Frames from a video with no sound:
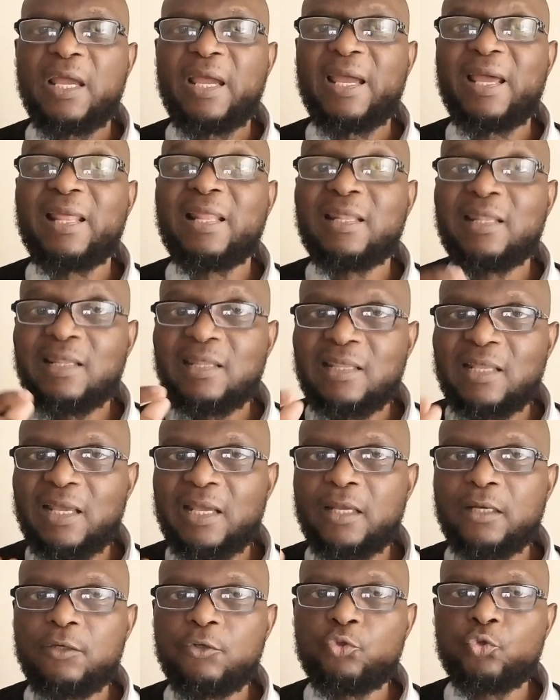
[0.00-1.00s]
And
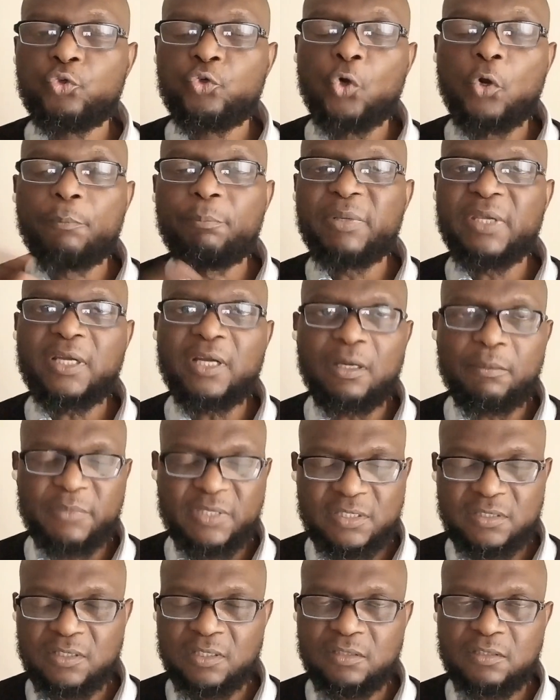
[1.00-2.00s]
then you don't become a
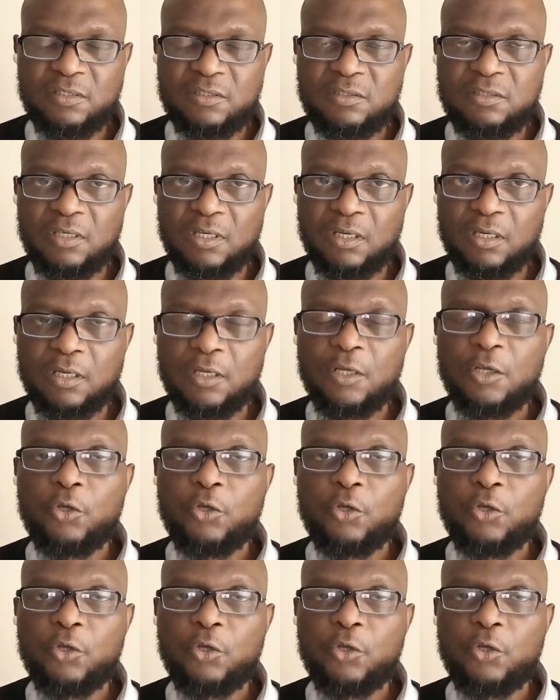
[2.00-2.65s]
statistic.